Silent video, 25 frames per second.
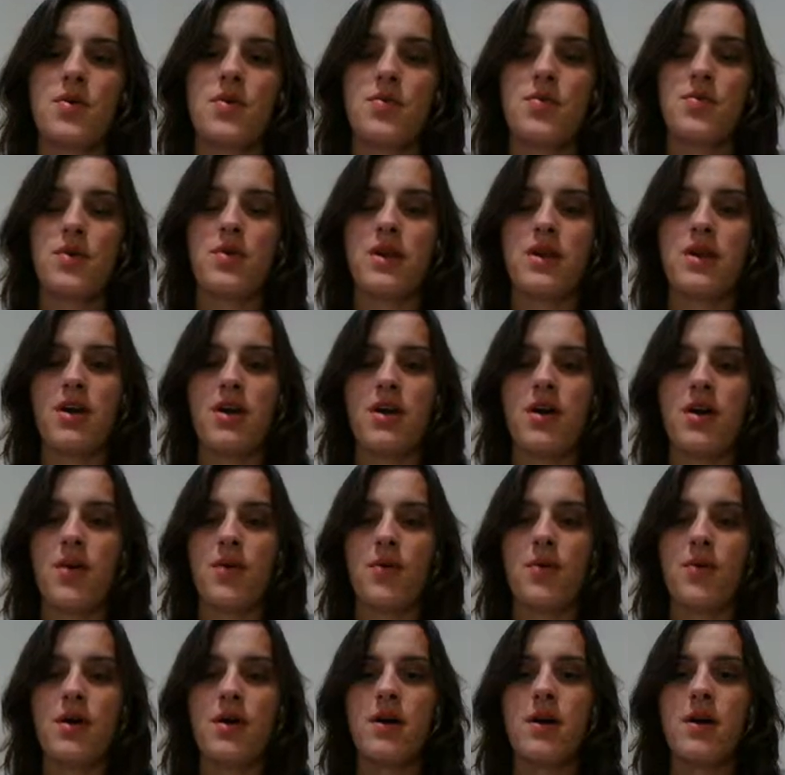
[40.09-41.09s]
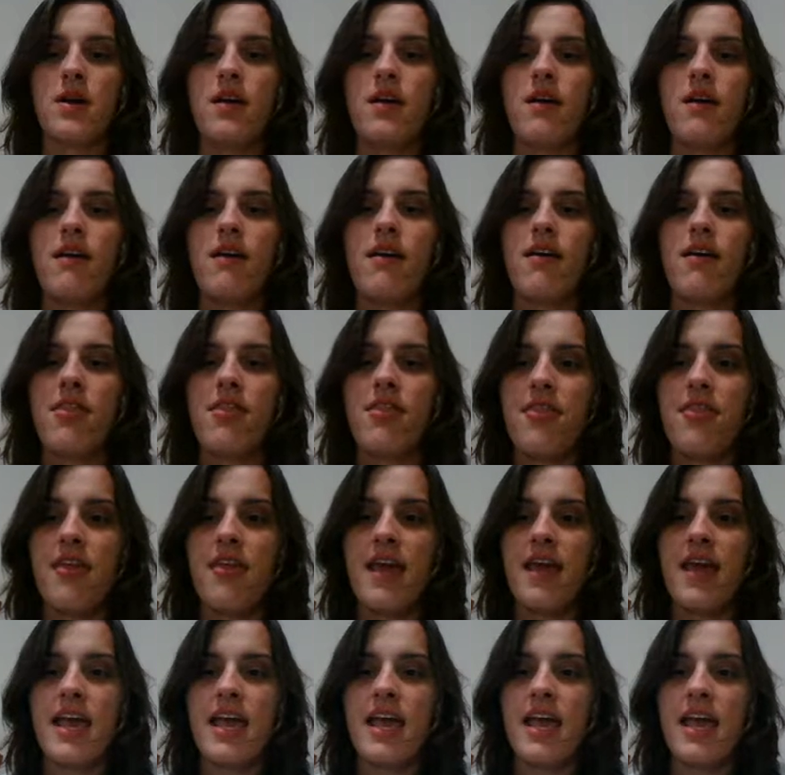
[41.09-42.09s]
window
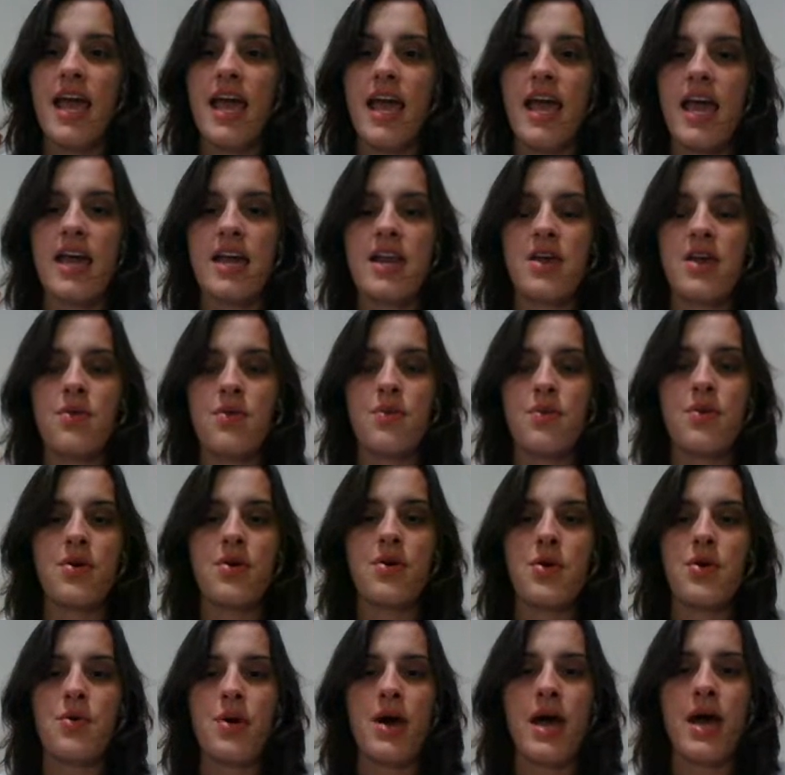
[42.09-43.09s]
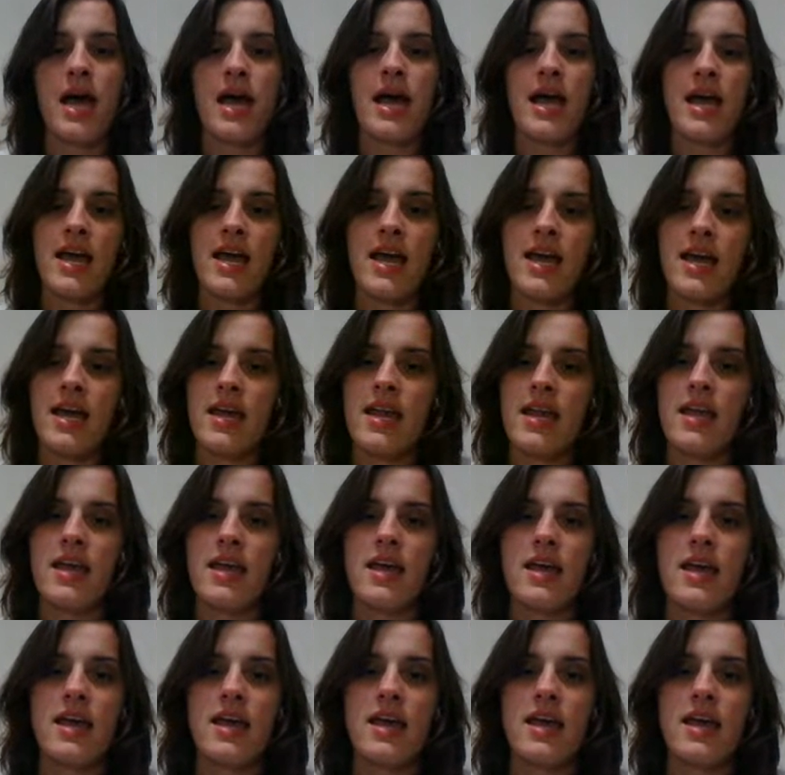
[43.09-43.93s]
thing, and it will go ahead